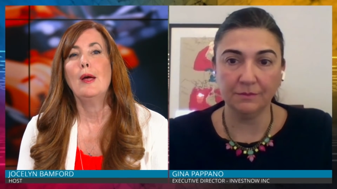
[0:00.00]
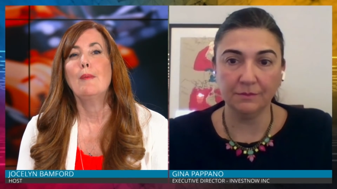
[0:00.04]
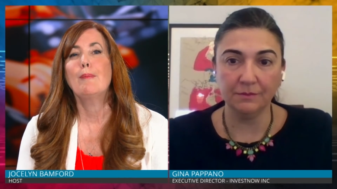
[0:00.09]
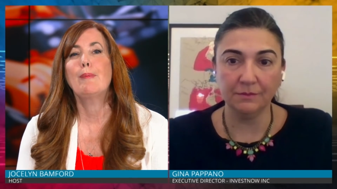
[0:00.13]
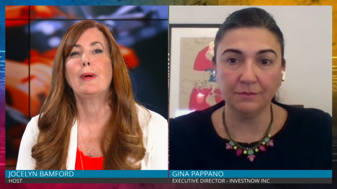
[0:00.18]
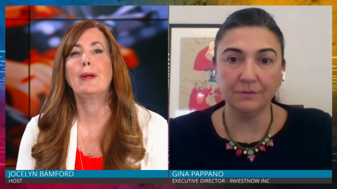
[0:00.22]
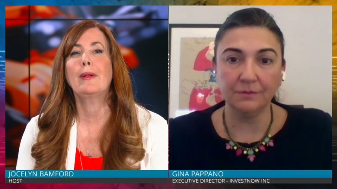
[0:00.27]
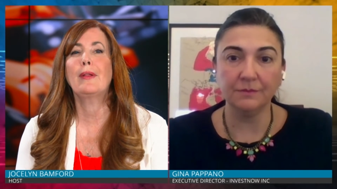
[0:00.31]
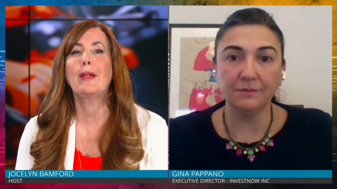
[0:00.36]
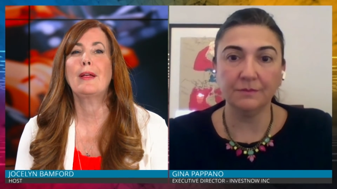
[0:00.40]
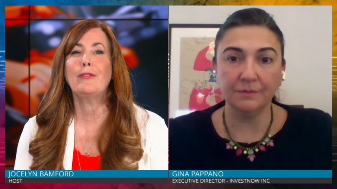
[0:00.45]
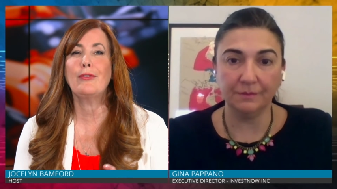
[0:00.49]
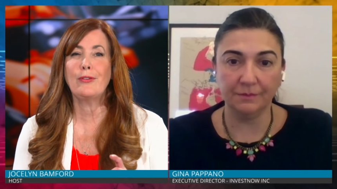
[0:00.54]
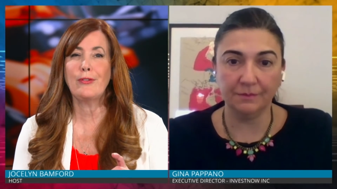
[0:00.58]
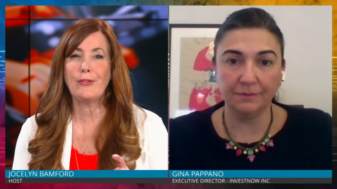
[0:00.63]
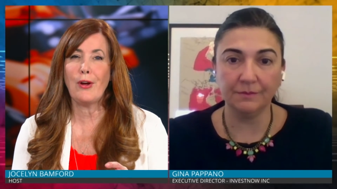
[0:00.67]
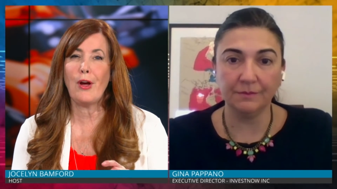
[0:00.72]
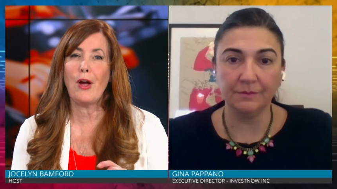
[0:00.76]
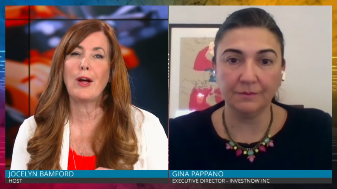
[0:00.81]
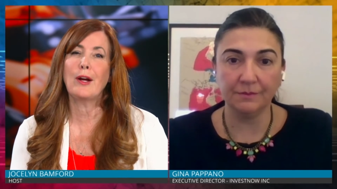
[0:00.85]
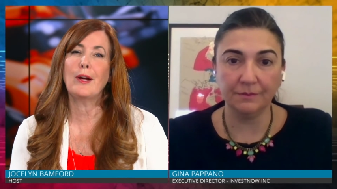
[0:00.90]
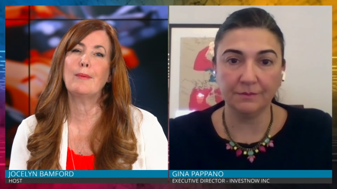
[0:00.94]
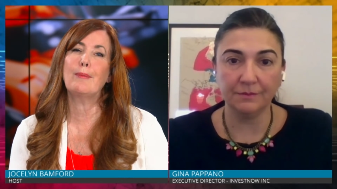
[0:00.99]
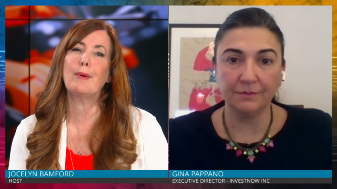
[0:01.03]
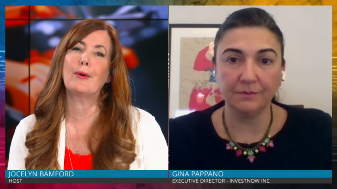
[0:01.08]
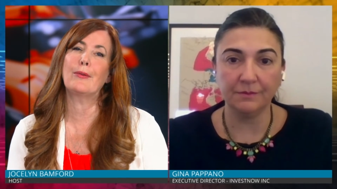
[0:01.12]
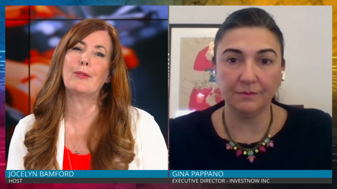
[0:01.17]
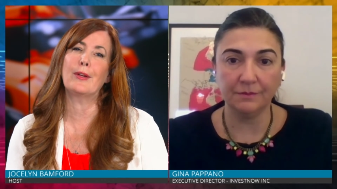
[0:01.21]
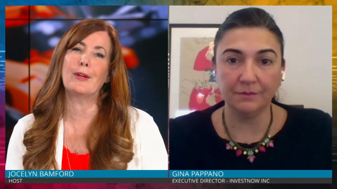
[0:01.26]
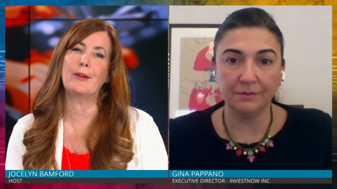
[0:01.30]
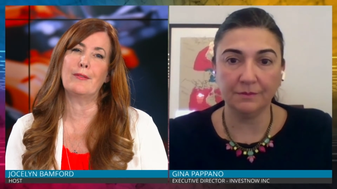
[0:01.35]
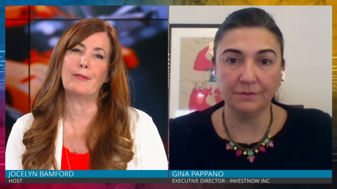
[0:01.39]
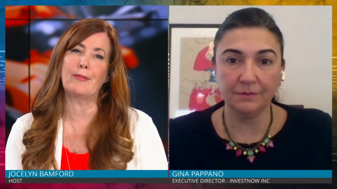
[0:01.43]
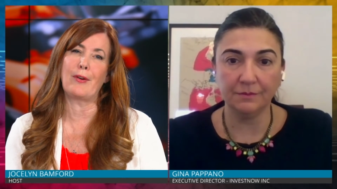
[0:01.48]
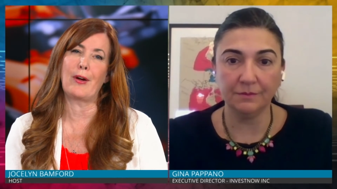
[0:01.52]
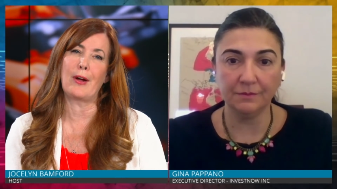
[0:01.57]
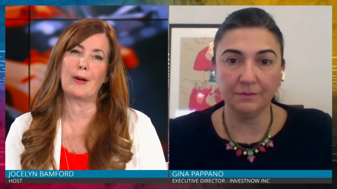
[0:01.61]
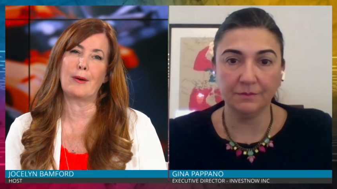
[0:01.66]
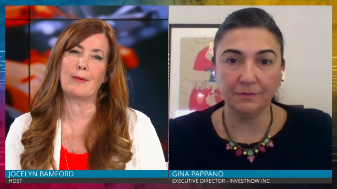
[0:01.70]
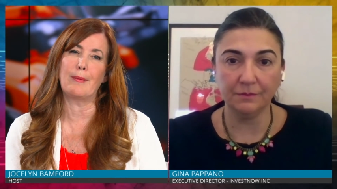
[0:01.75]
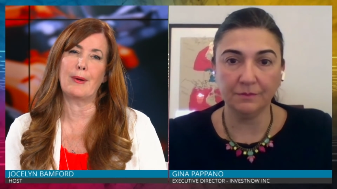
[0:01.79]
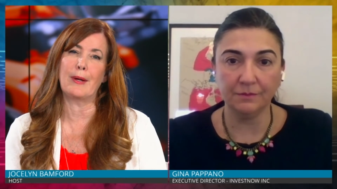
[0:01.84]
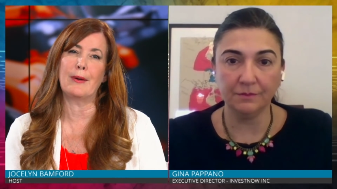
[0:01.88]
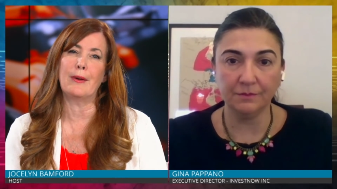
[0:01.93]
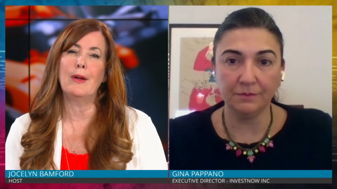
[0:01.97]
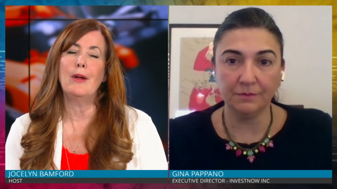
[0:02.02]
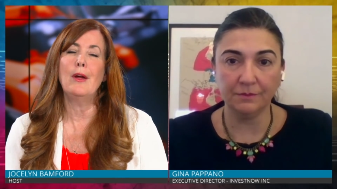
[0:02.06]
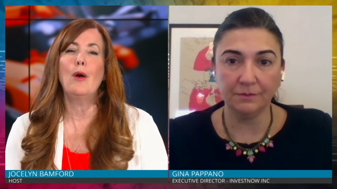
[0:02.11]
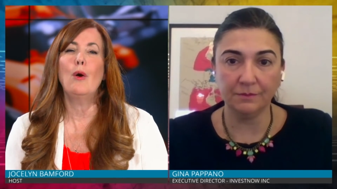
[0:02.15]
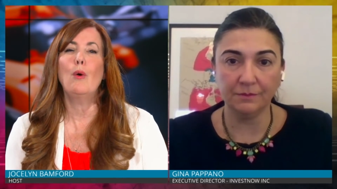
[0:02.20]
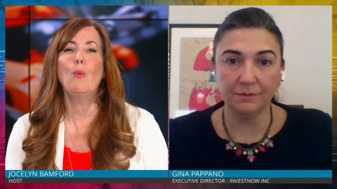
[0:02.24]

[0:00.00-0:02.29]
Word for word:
Speaker 1: But let's talk about the environment.